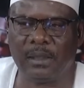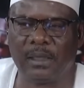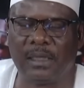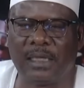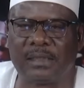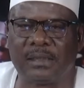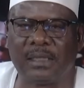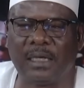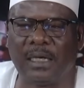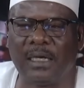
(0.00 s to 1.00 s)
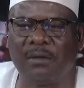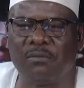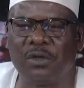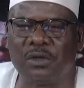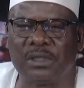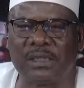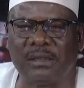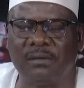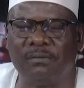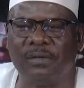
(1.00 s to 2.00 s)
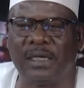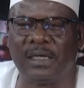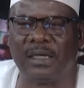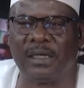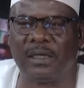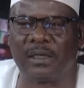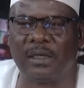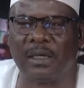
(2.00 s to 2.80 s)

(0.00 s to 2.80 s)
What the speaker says: that I am not very